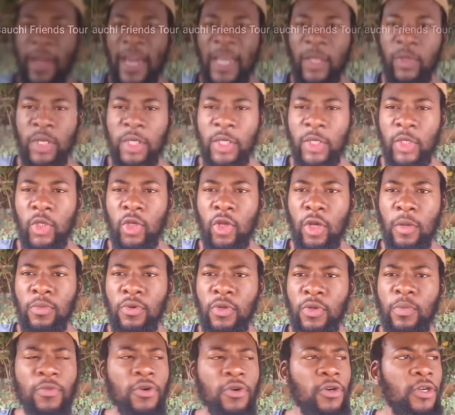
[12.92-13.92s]
Hello guys, what's
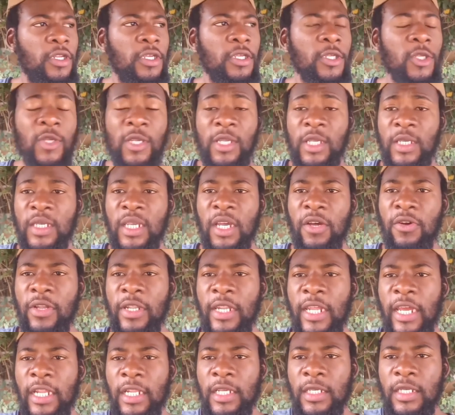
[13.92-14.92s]
up? Good morning. So the
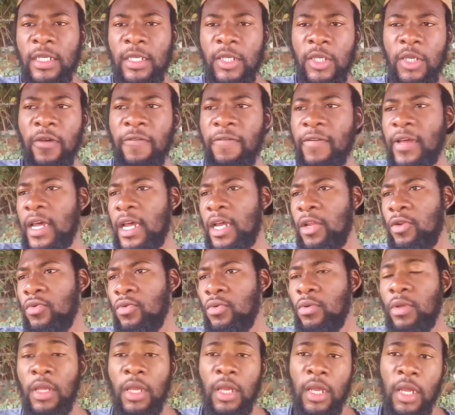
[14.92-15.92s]
second day in the city of
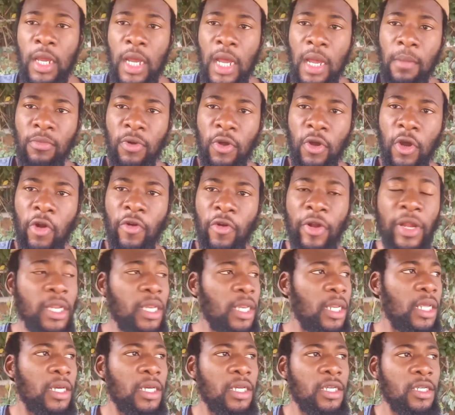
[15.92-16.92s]
Kano. I'm
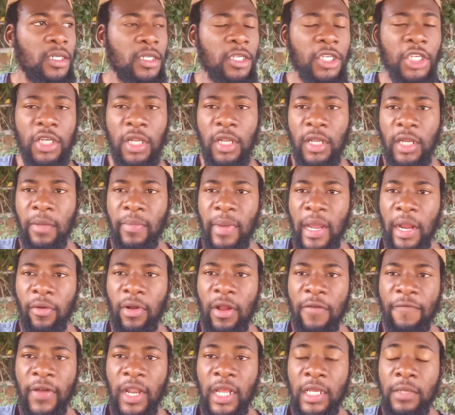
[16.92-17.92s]
currently chilling in
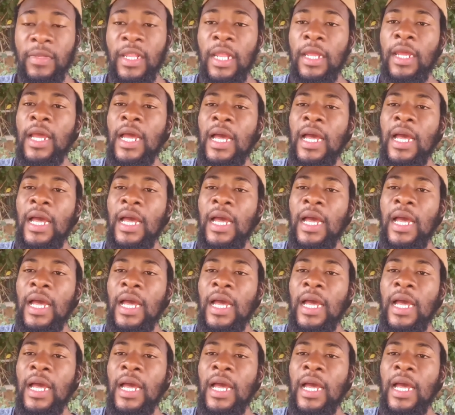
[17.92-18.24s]
my grandfather.